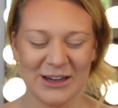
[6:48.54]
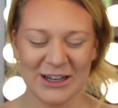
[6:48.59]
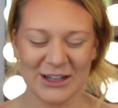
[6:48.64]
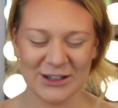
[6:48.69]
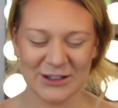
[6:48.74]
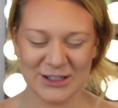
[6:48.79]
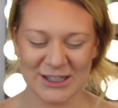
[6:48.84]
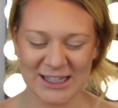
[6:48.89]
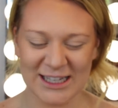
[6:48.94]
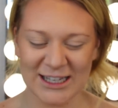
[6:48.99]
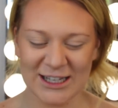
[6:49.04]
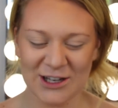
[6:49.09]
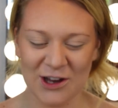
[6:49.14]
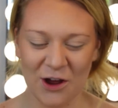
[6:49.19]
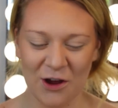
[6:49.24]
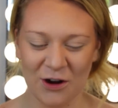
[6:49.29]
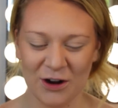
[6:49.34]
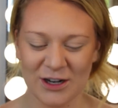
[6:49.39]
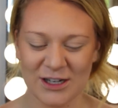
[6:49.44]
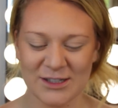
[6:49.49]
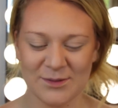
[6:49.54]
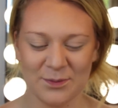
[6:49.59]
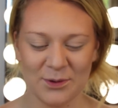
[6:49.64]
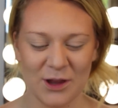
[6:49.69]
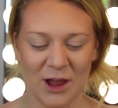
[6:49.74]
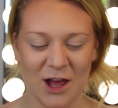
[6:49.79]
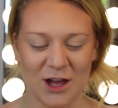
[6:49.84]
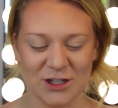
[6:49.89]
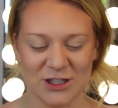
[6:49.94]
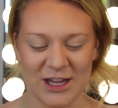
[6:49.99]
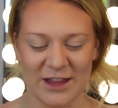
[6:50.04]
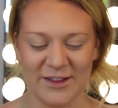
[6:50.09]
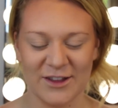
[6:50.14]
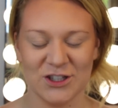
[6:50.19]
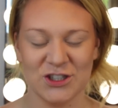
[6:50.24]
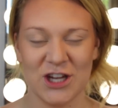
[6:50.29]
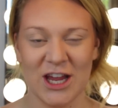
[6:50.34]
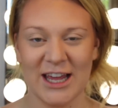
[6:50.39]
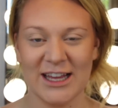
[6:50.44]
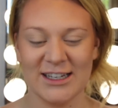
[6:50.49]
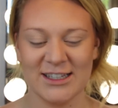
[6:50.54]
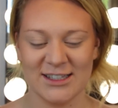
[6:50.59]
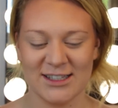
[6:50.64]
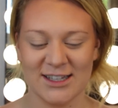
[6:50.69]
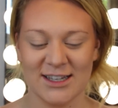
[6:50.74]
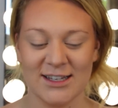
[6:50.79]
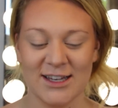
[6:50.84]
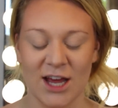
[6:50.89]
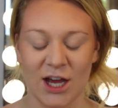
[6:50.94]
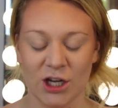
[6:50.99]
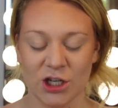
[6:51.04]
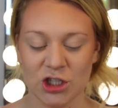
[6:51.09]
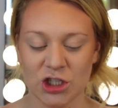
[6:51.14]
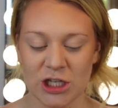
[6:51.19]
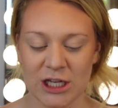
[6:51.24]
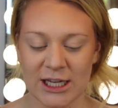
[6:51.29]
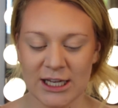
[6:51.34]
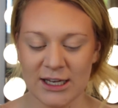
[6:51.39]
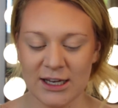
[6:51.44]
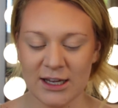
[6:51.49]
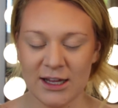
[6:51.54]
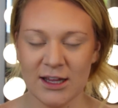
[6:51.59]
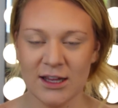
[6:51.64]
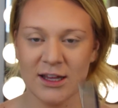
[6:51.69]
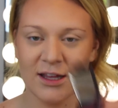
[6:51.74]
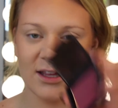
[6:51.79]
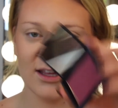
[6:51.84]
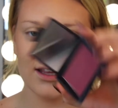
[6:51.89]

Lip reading: gonna use the NARS blush in the shade Seduction.